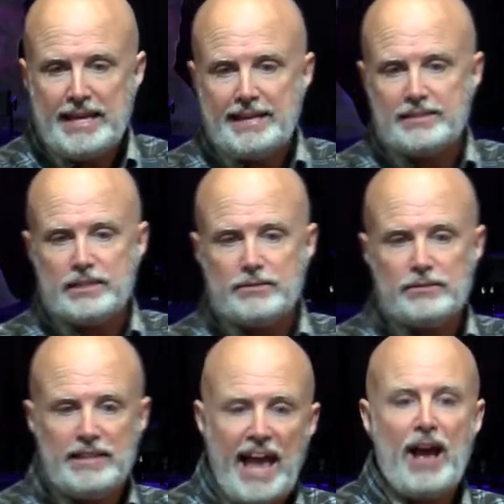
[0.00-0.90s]
it
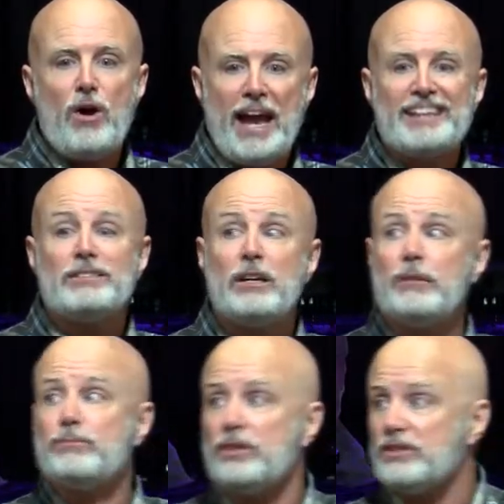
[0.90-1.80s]
says, now has
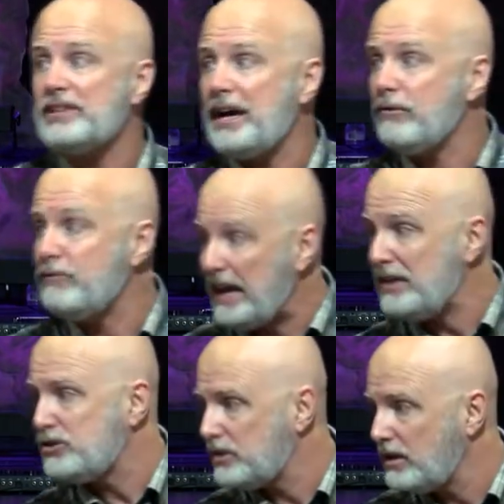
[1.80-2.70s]
come the
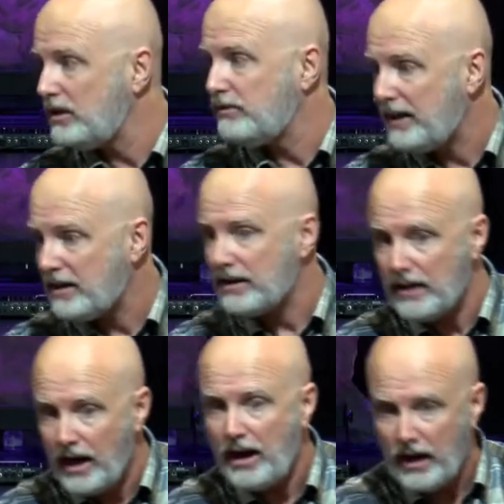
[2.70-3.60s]
salvation of our
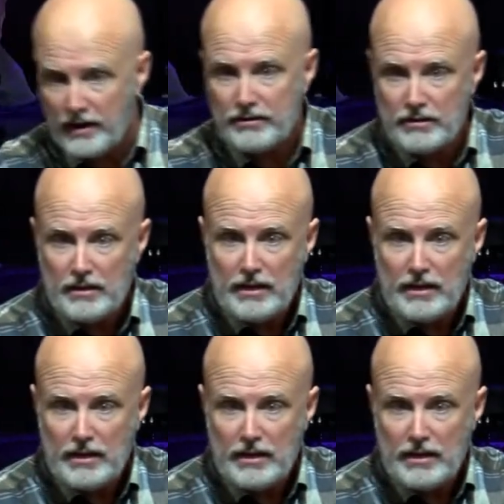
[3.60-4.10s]
God.